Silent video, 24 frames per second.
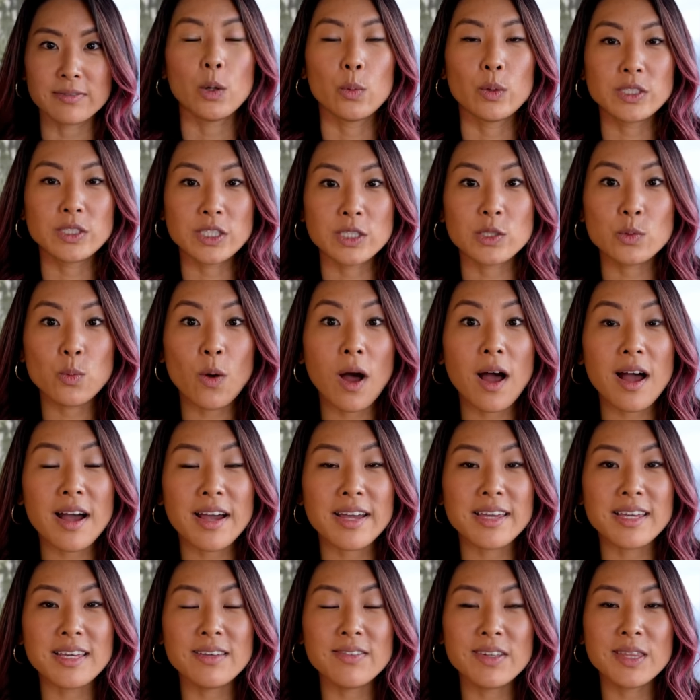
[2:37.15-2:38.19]
Which is
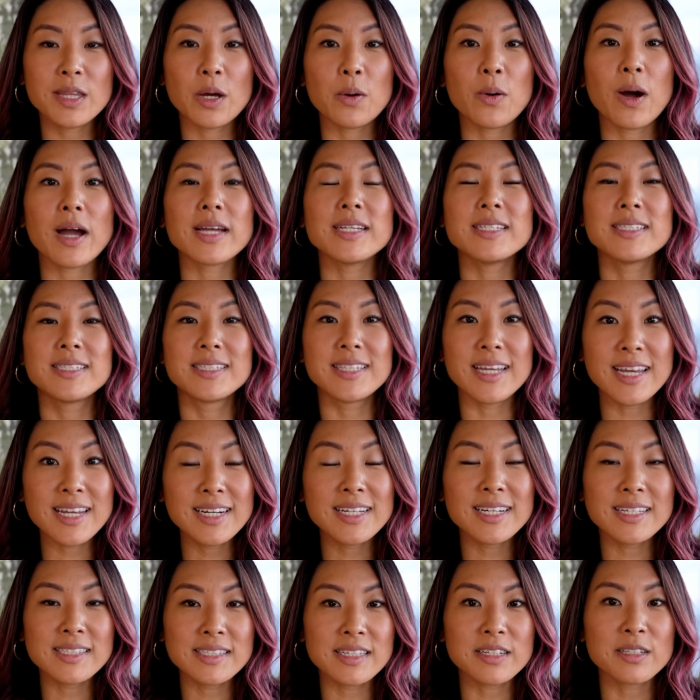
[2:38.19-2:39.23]
why, even though I did
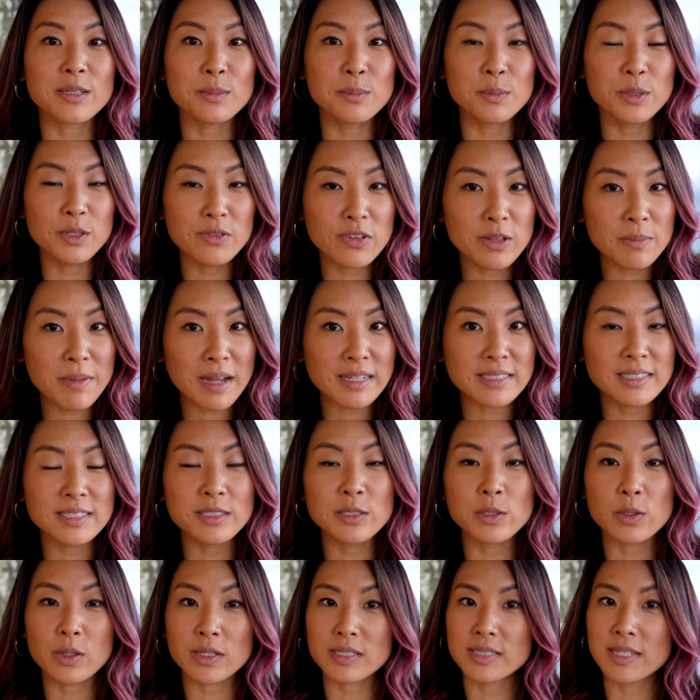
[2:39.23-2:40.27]
consider moving back to
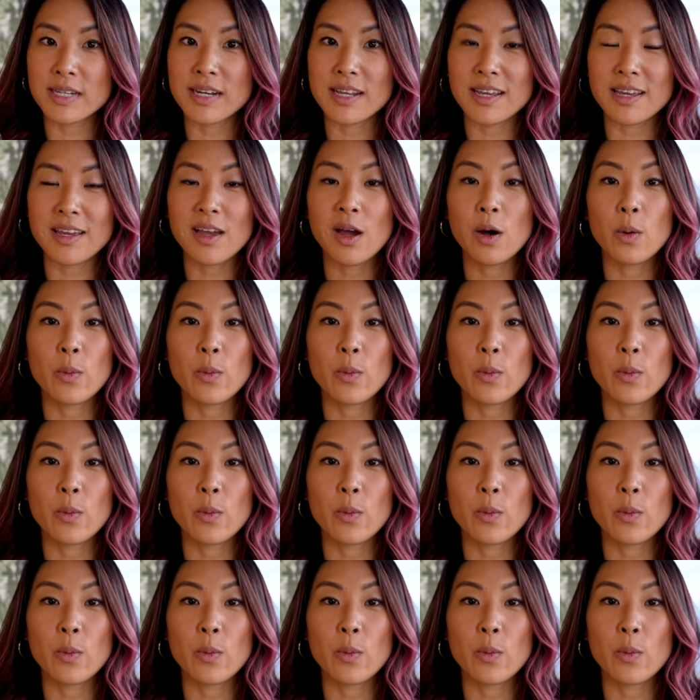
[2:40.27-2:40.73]
New York City,